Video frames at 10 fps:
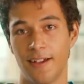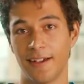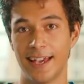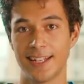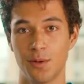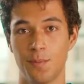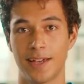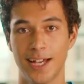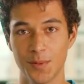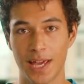Okay, so
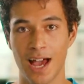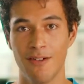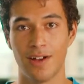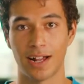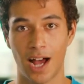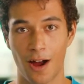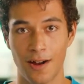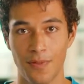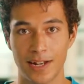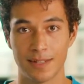because we have a
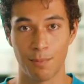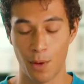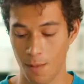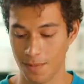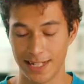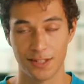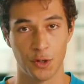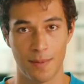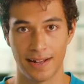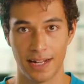current that is perpendicular
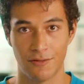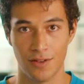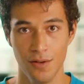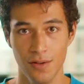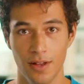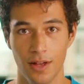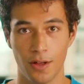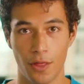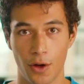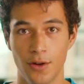to a magnetic field,
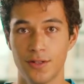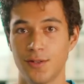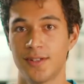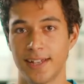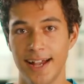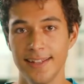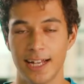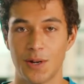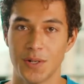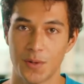those two sides
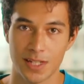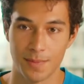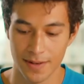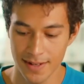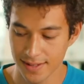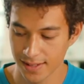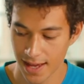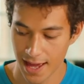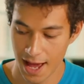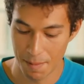are going to experience
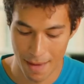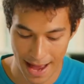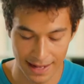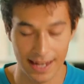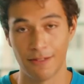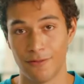a magnetic